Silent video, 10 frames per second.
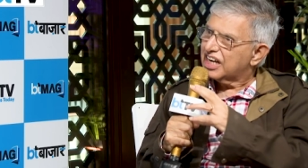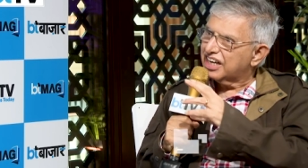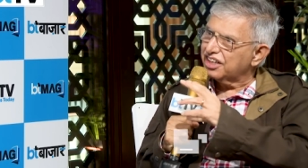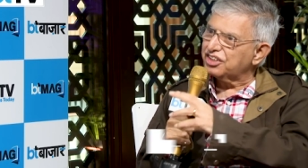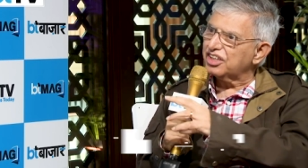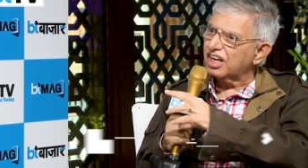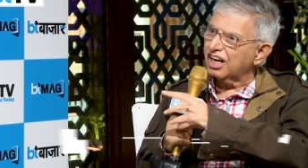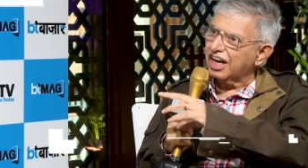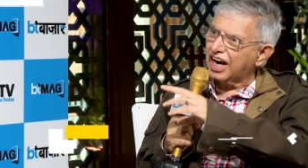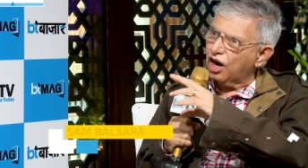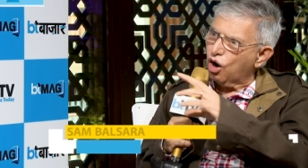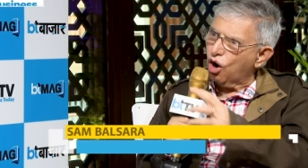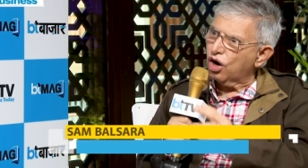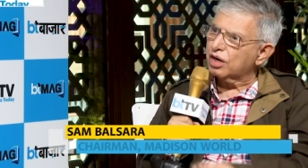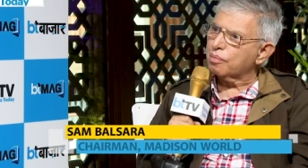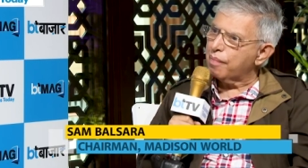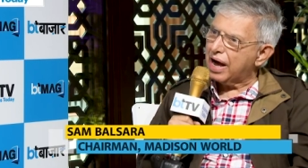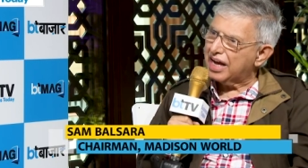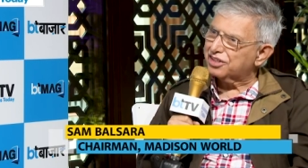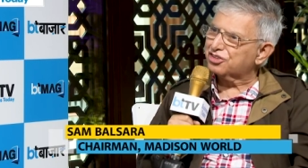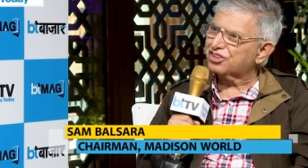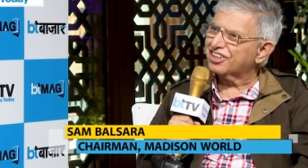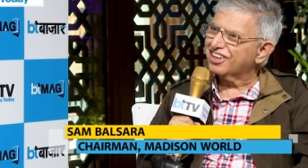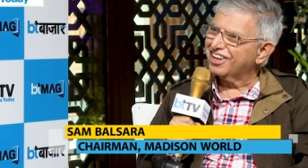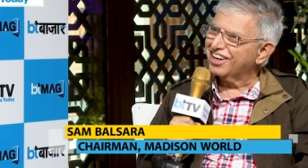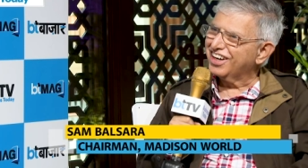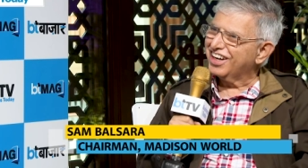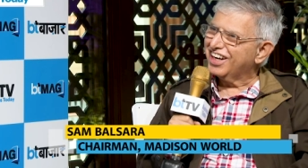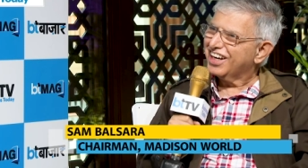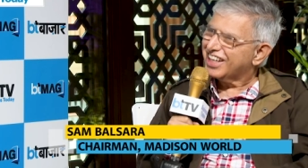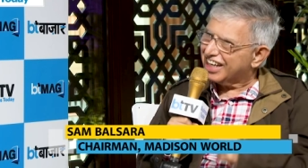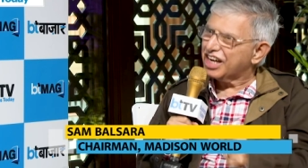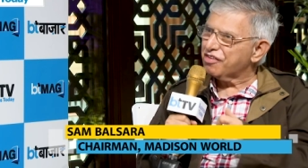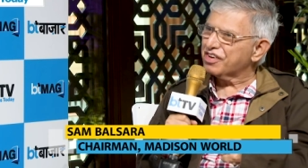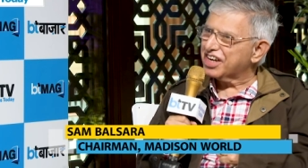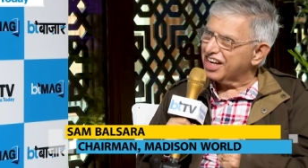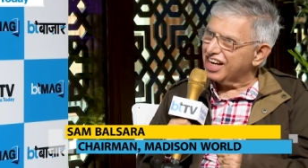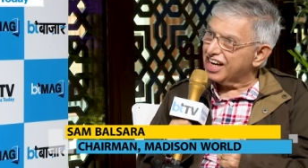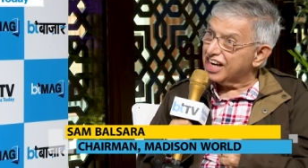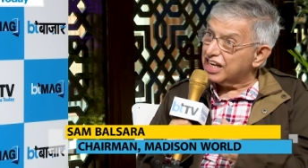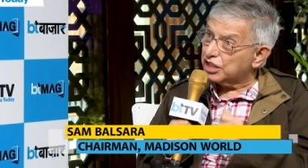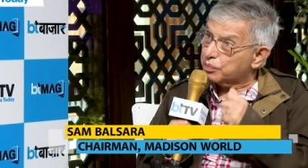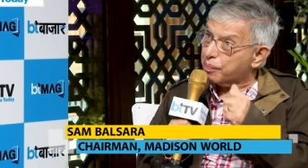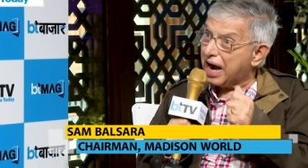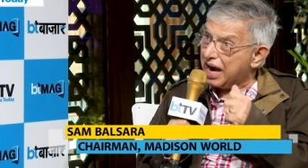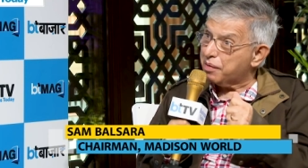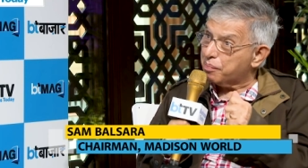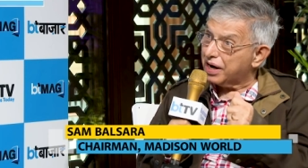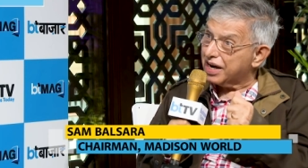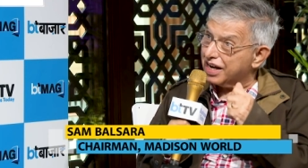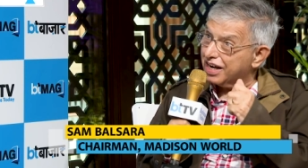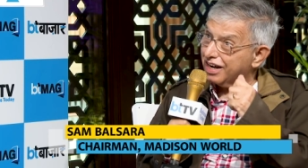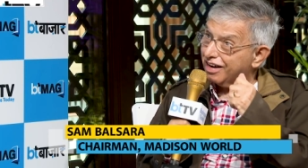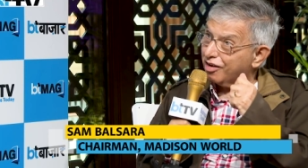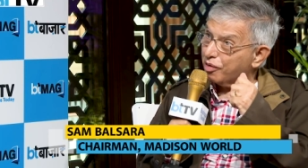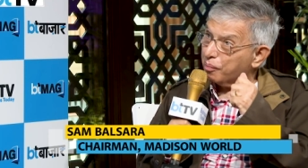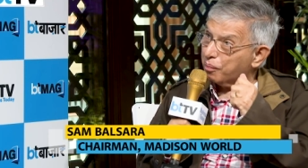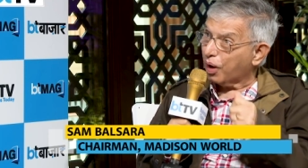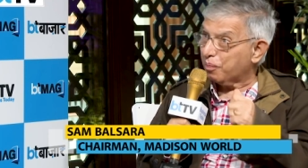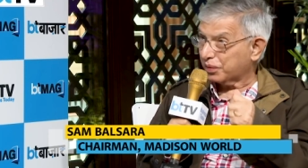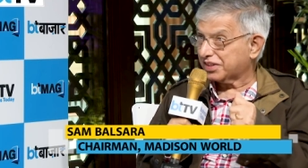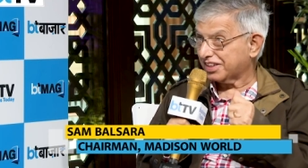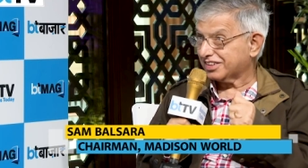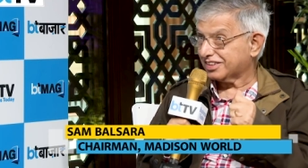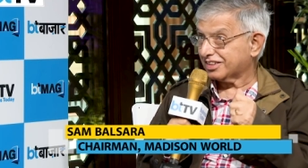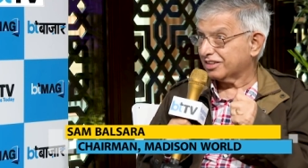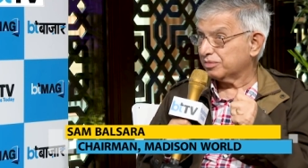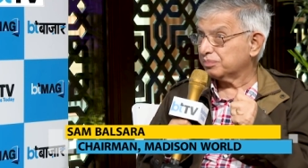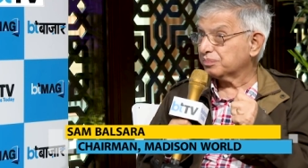Digital cannot match TV in its brand building properties.